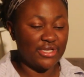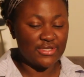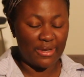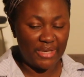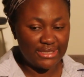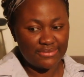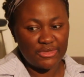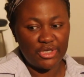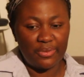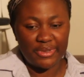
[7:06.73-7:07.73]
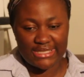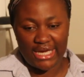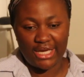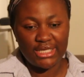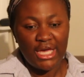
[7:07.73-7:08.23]
So I made him the cup of
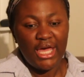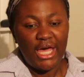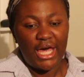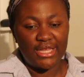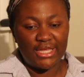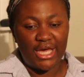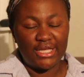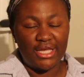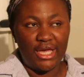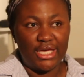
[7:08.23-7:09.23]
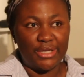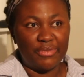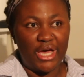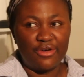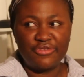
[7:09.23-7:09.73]
tea, and then
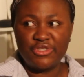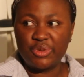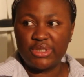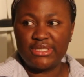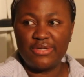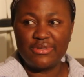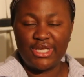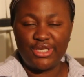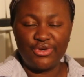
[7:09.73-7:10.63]
afterwards he was like,